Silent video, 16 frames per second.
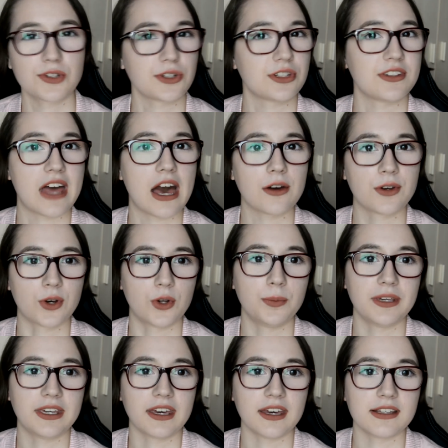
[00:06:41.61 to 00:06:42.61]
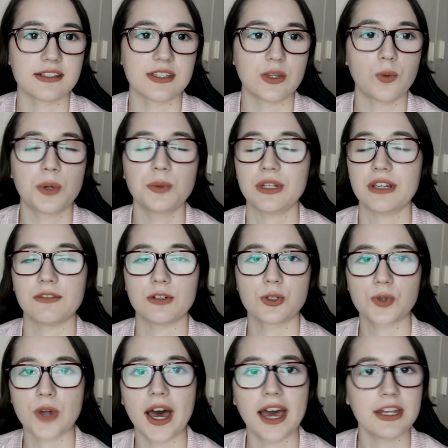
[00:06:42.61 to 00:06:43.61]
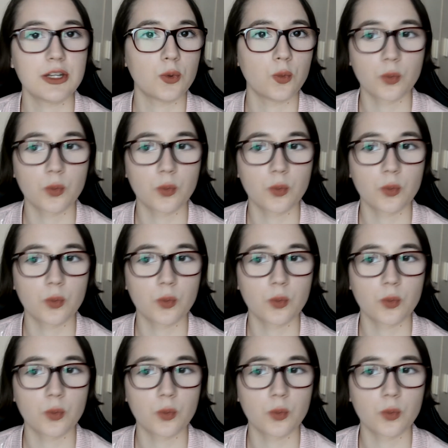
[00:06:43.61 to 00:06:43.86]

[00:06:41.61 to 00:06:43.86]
to that goal because you won't even try to